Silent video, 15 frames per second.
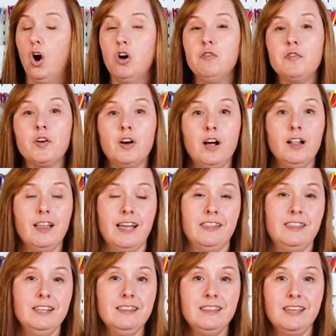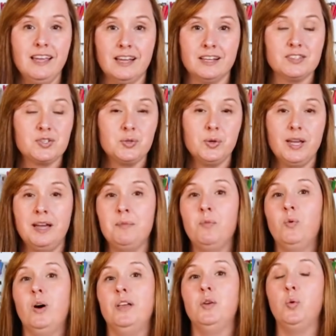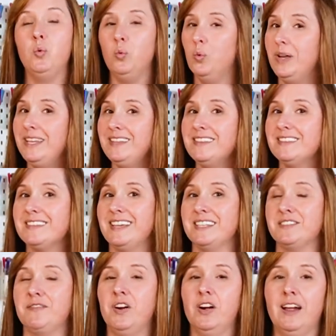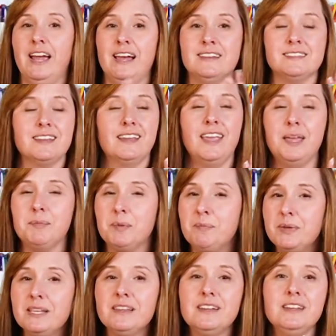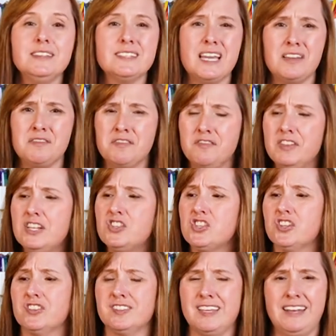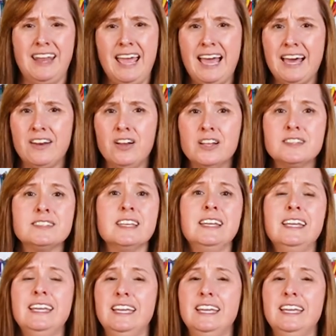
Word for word: Overall, I think the xTool M1 wins as far as capabilities and features and add-ons.